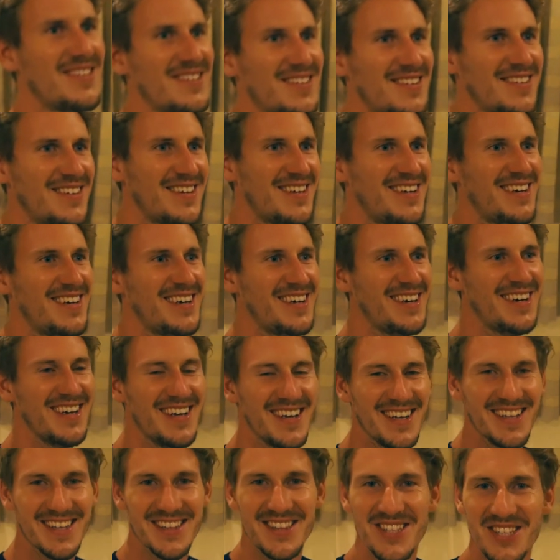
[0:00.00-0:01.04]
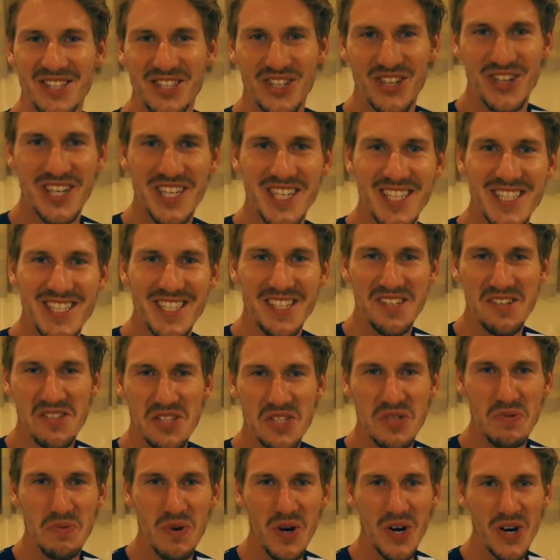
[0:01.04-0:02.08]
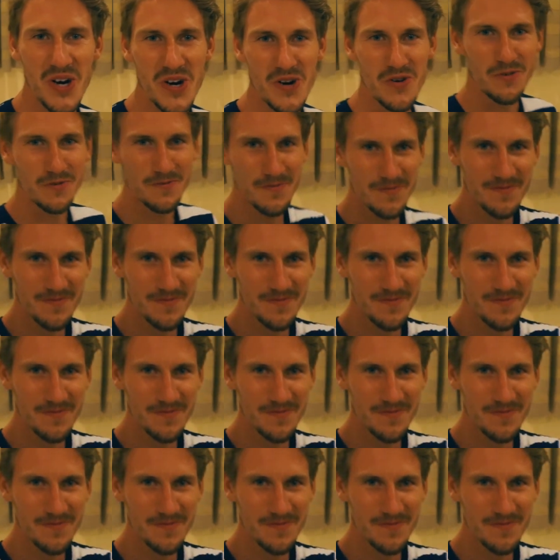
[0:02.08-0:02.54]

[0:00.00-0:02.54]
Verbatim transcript: the journey continues tomorrow.